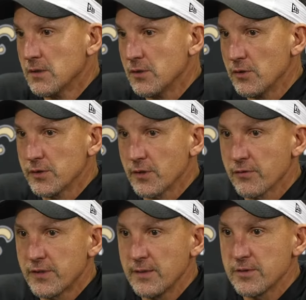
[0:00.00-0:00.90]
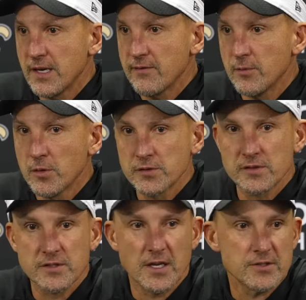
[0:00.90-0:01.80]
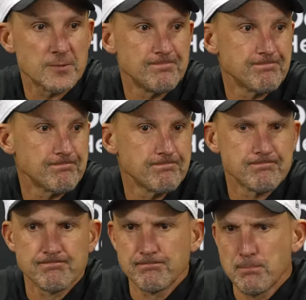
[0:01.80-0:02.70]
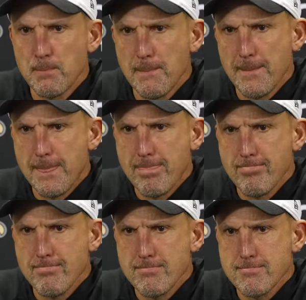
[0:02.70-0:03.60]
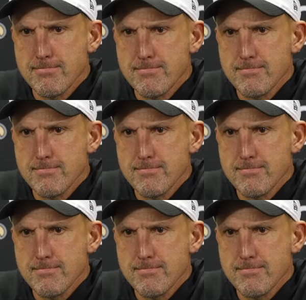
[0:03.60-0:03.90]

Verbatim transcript: usually are the teams that have the most success using the Raiders game was,